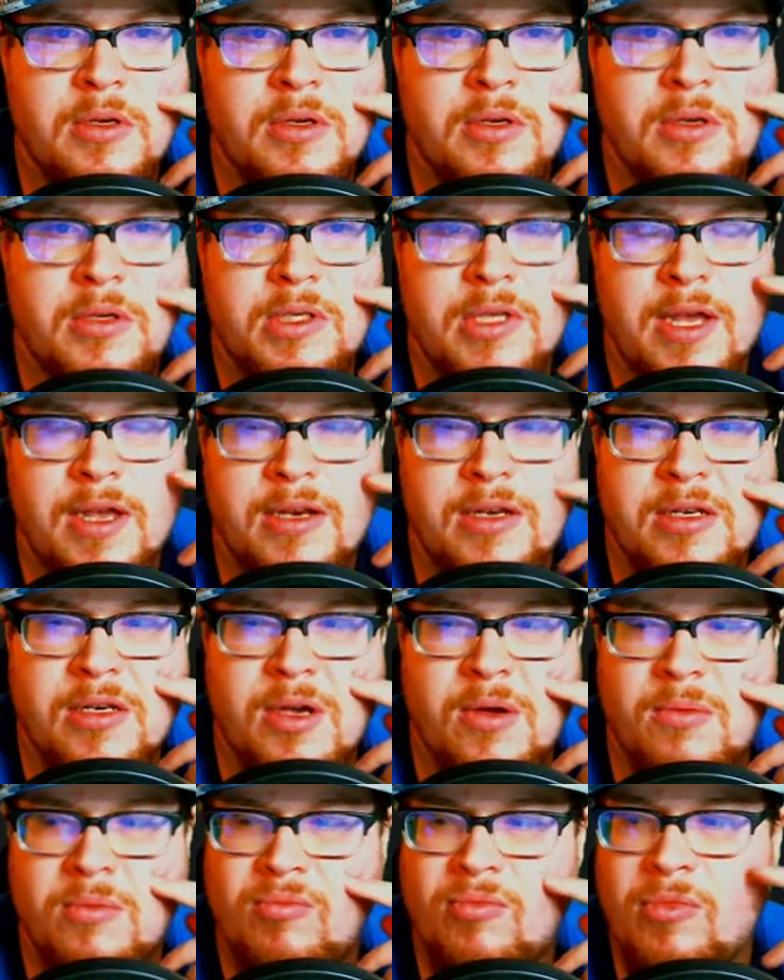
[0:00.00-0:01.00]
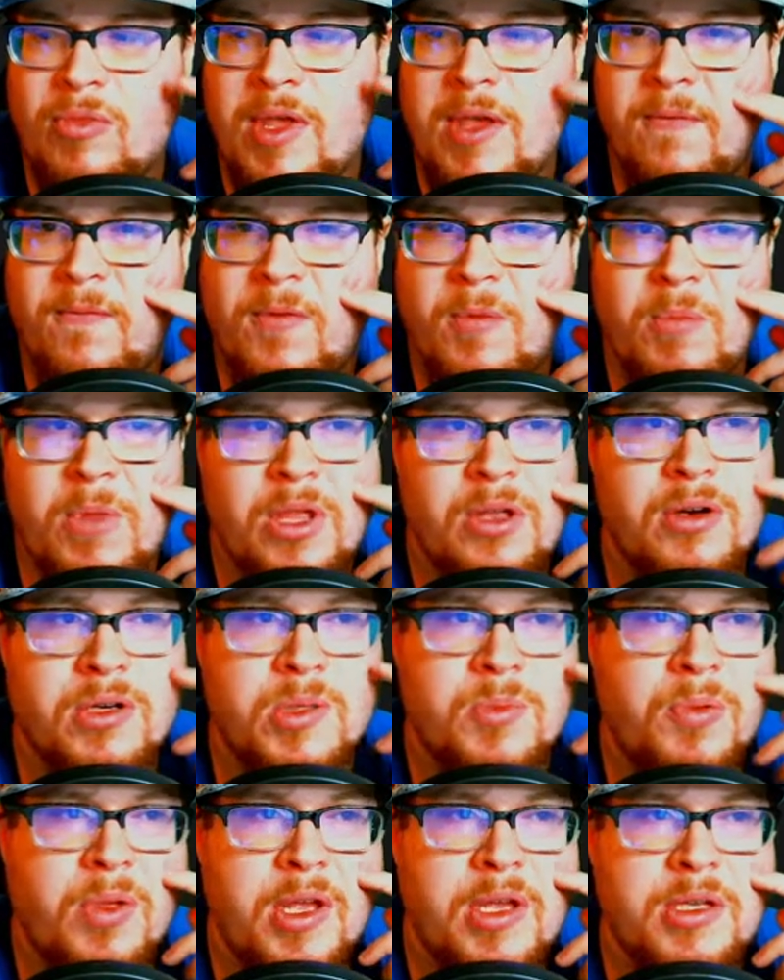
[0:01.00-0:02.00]
So I don't think Familiars
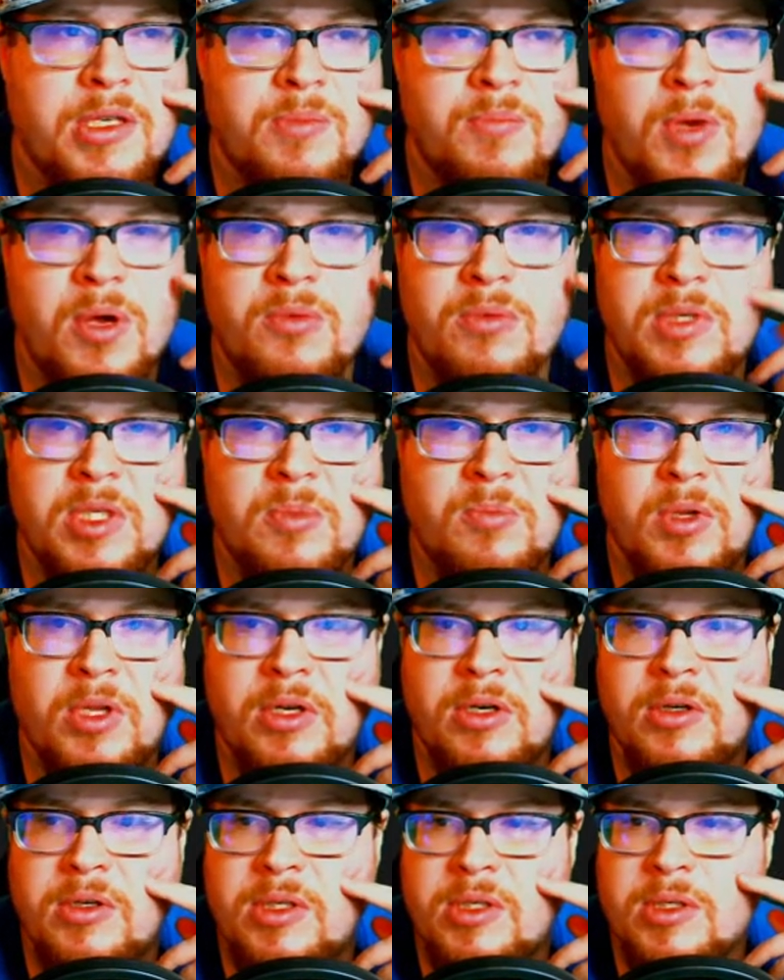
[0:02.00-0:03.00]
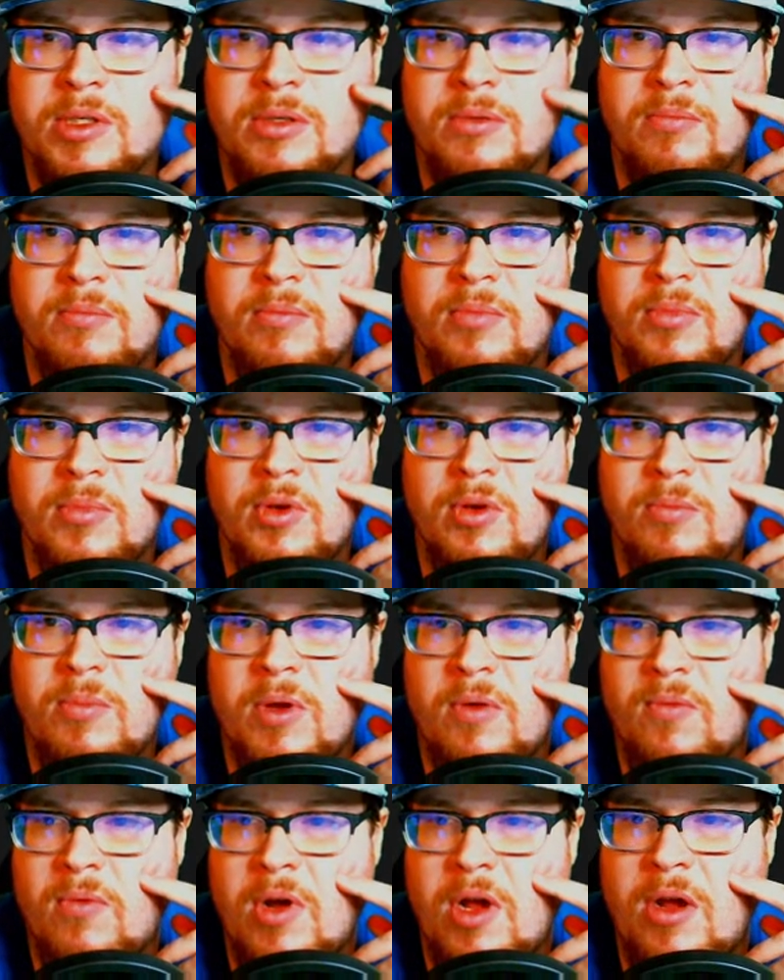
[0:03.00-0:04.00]
plays Bone Splitters. Could be
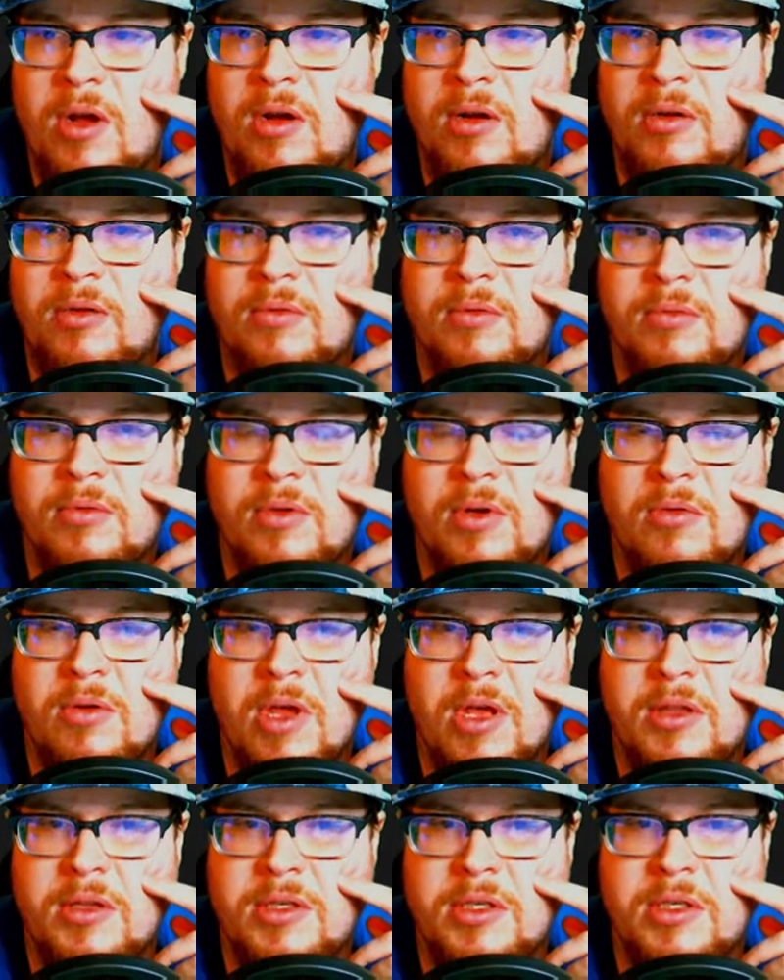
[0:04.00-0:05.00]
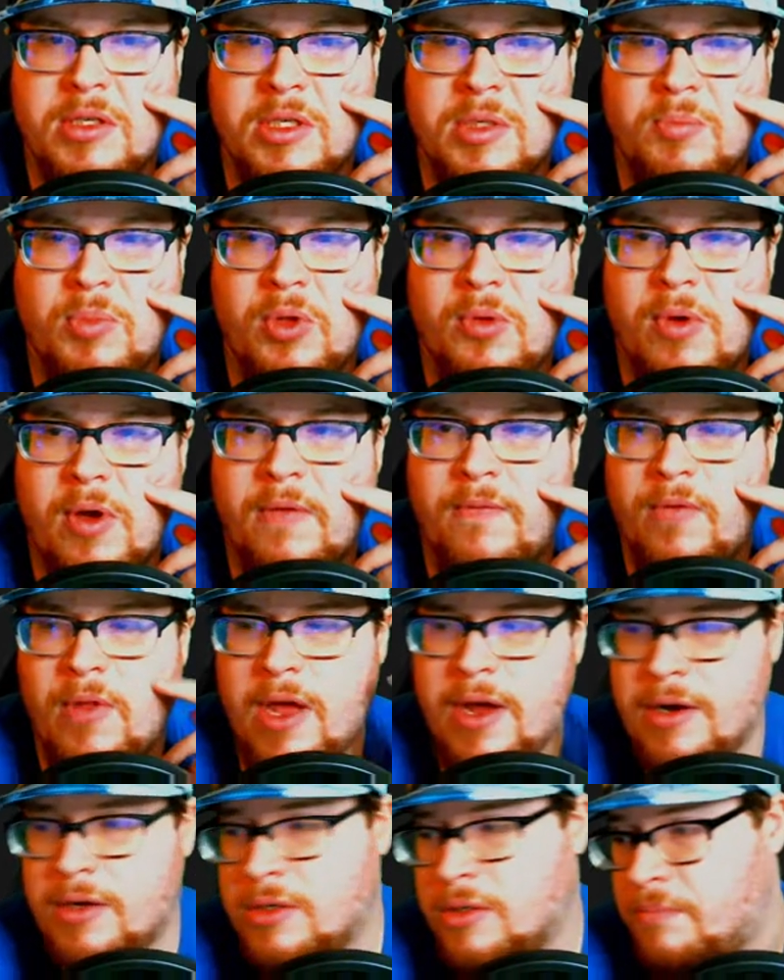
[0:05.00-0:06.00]
wrong. Okay, this is just blue-white
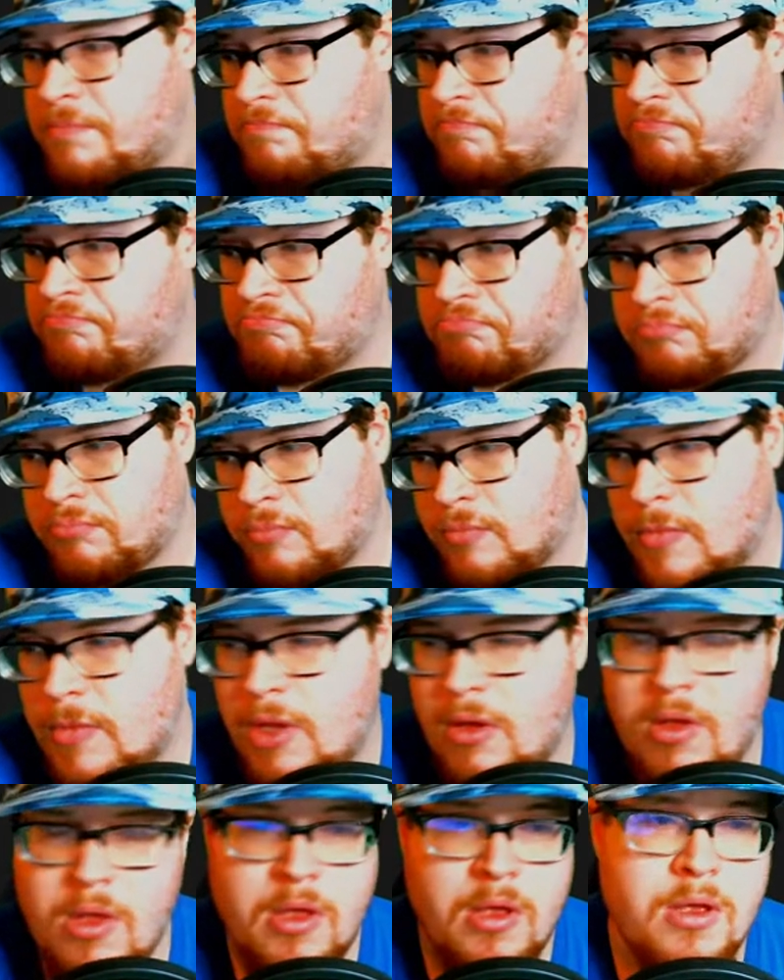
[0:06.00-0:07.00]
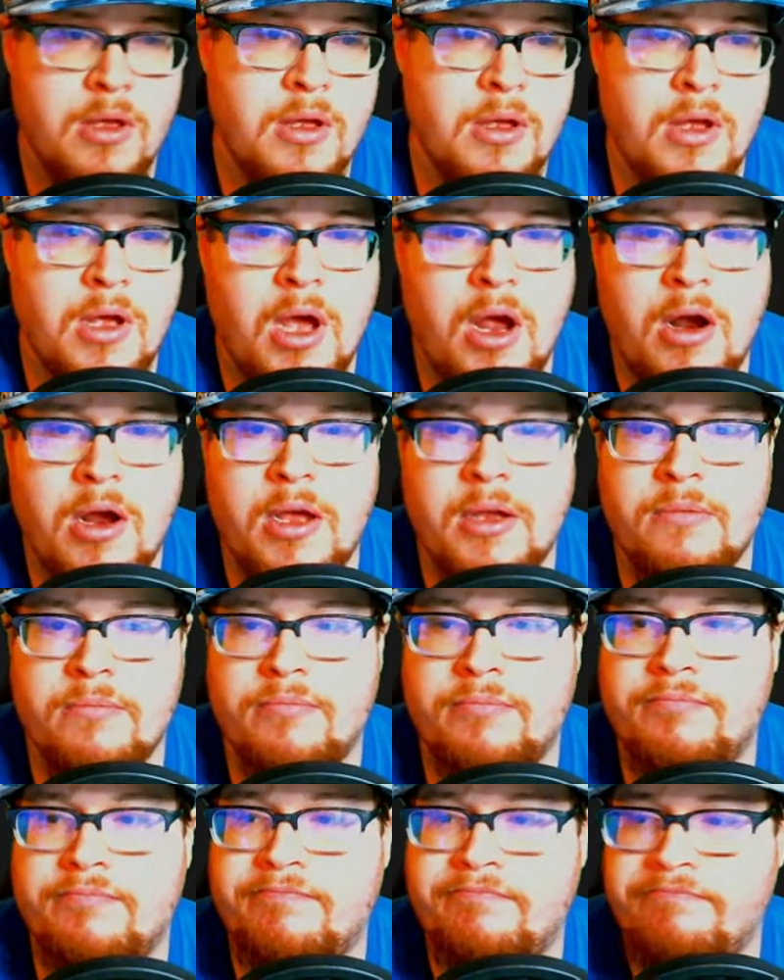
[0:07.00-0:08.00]
flyers. Alright.
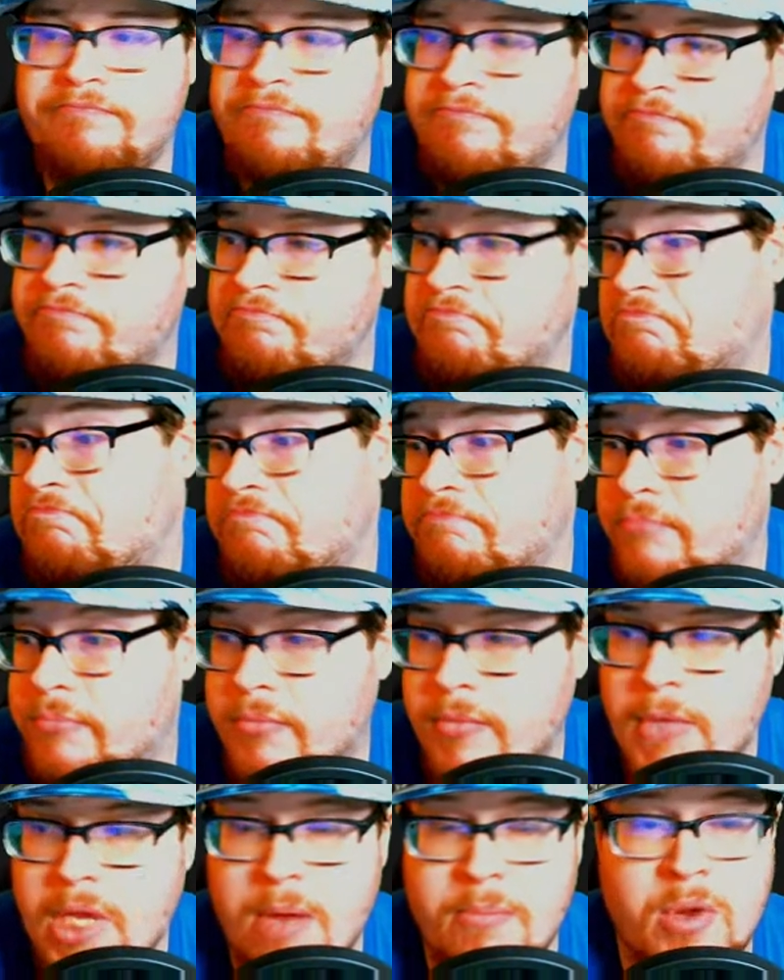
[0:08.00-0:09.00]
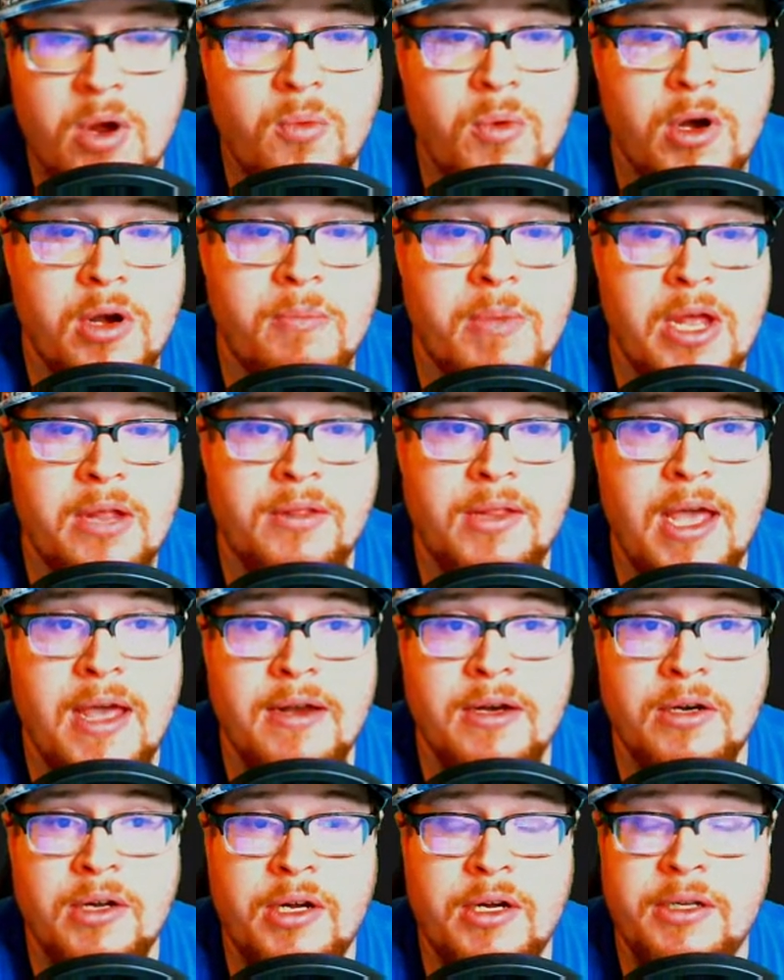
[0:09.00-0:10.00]
I'm not worried about that
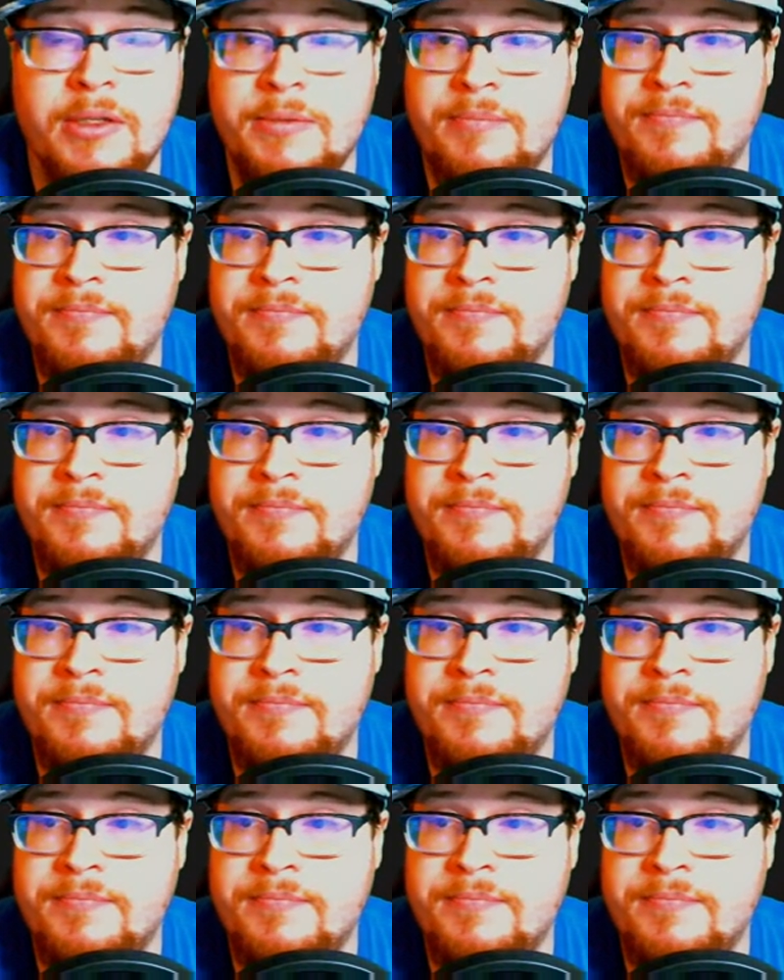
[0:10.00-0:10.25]
at all.